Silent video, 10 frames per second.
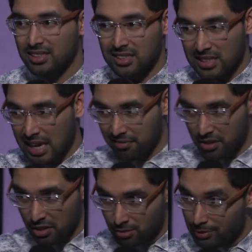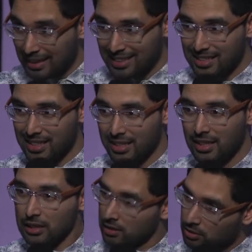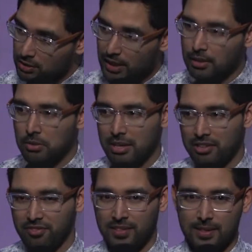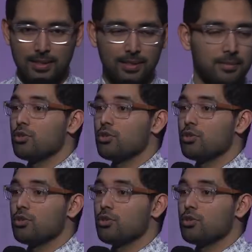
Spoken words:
Just have the humility to say, "I don't have faith."